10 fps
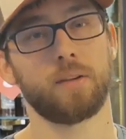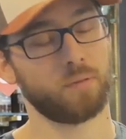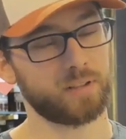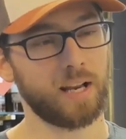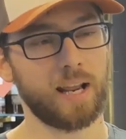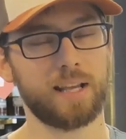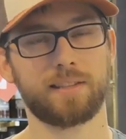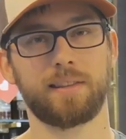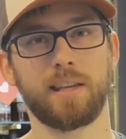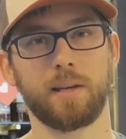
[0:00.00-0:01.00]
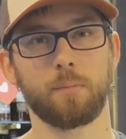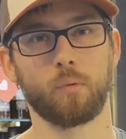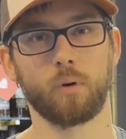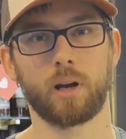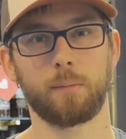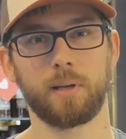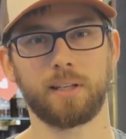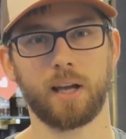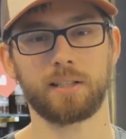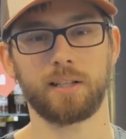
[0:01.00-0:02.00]
For today's theme, we're going to be
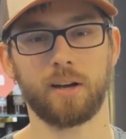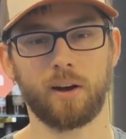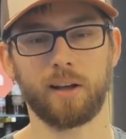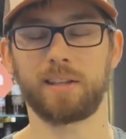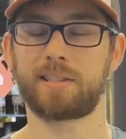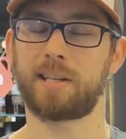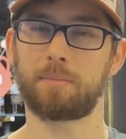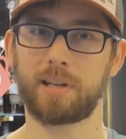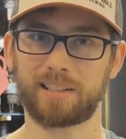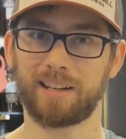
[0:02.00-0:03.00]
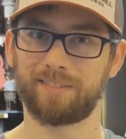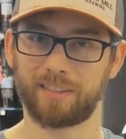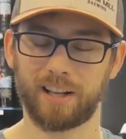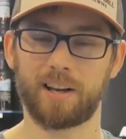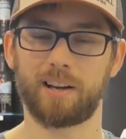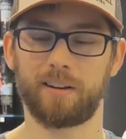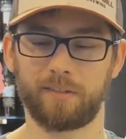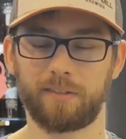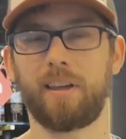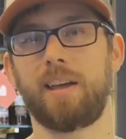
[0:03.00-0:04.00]
touching on the subject of love.